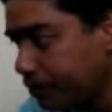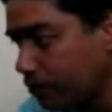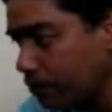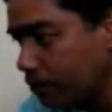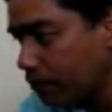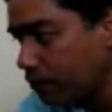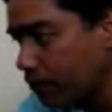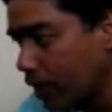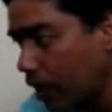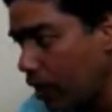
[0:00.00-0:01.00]
Okay,
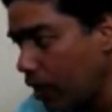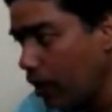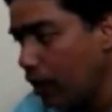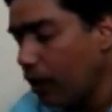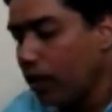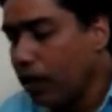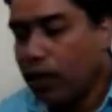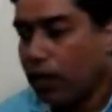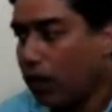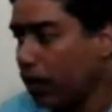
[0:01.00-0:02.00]
so
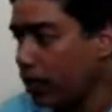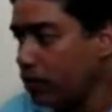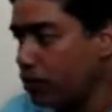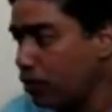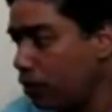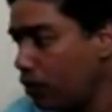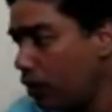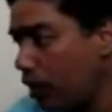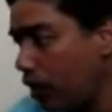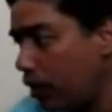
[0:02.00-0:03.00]

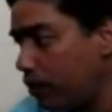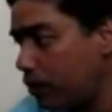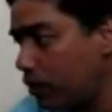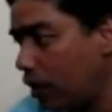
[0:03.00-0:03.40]
Manoranjan